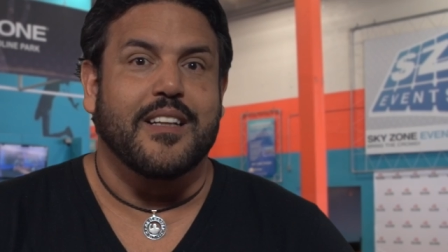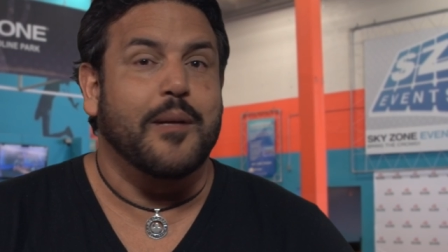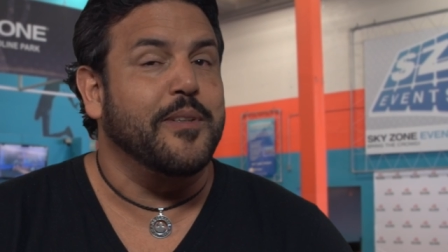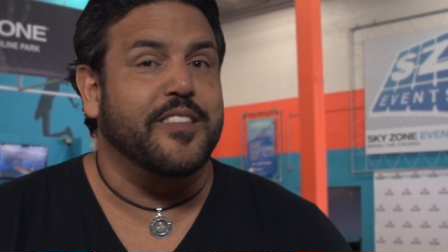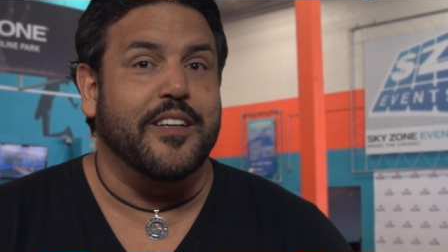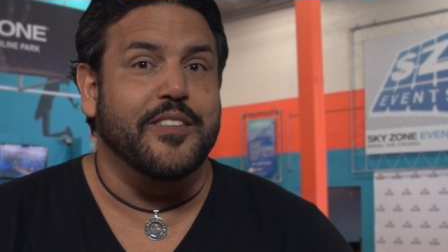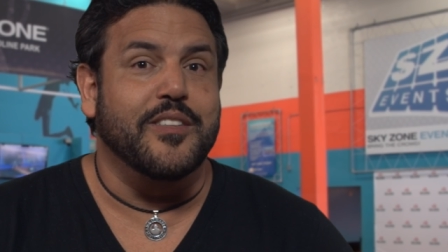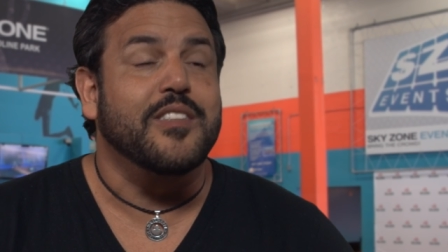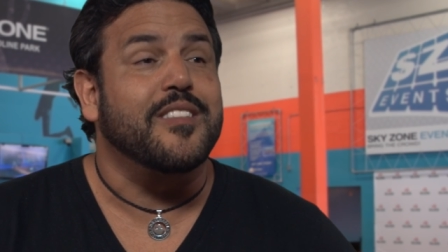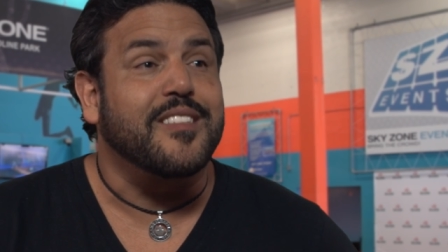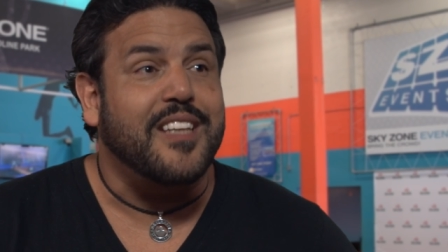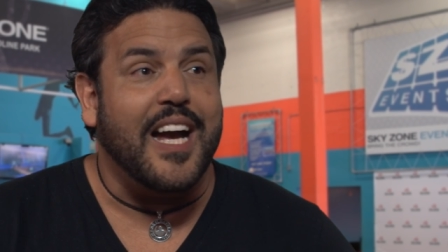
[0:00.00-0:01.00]
Let me tell you,
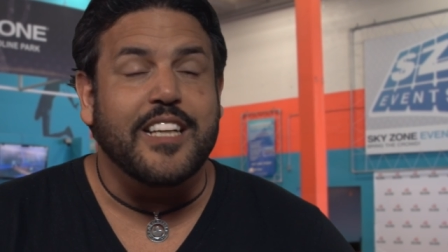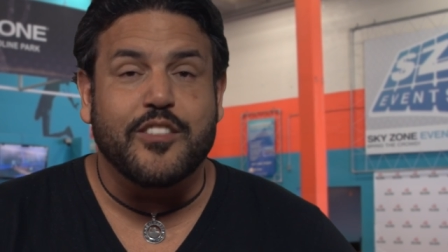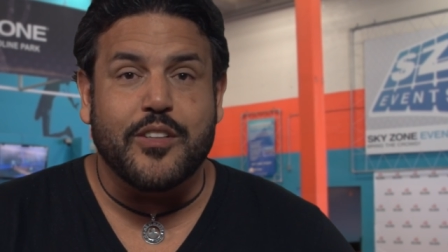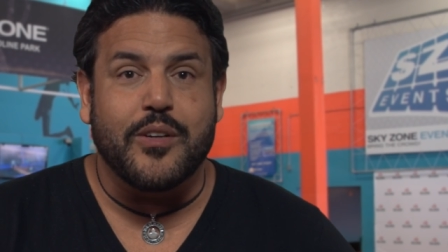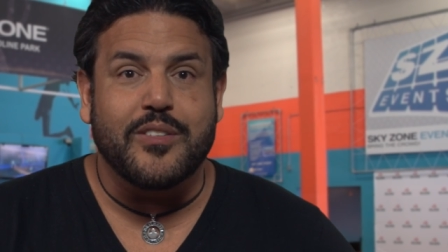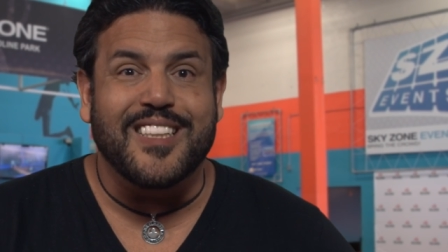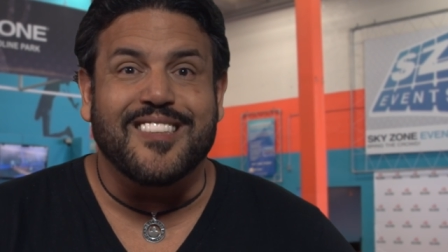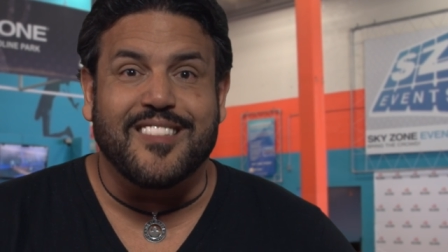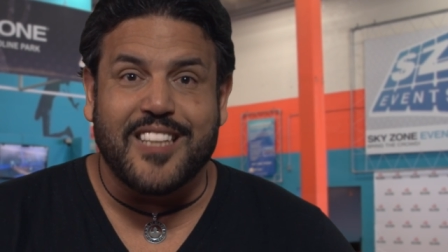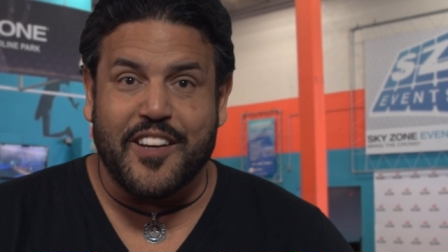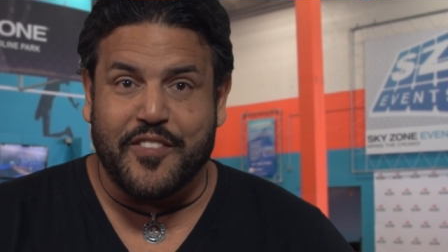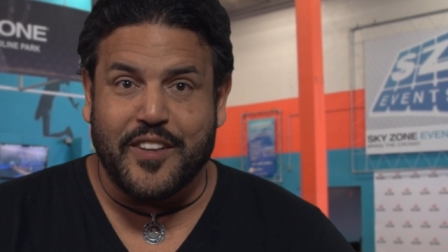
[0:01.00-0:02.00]
Sky Zone is
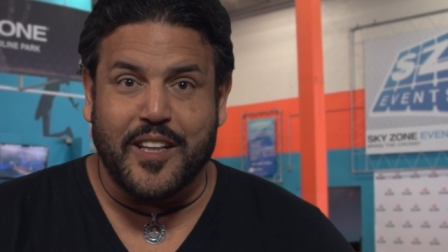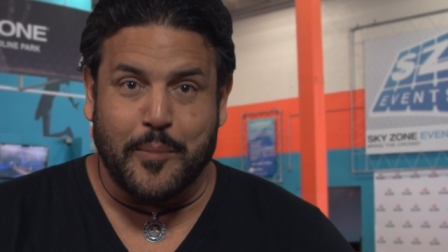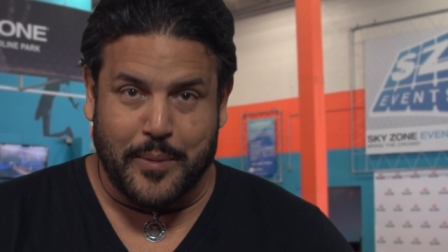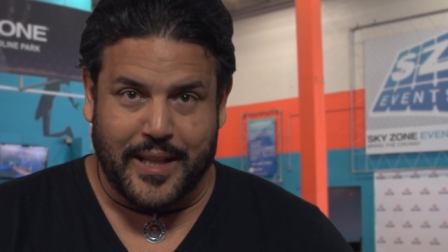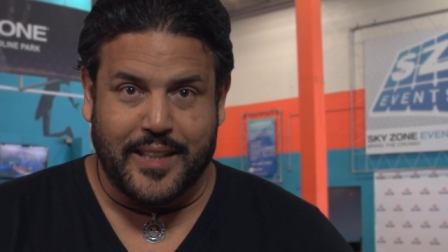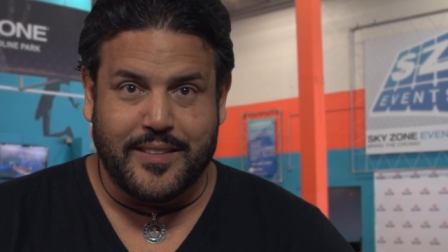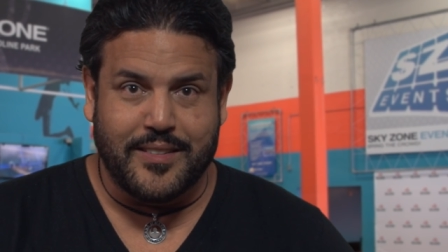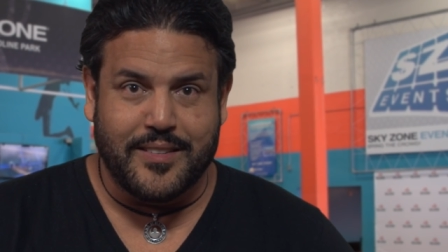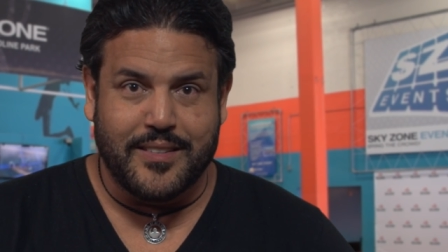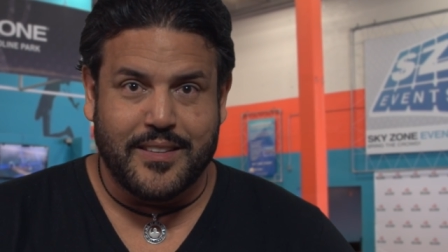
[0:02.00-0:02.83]
definitely a place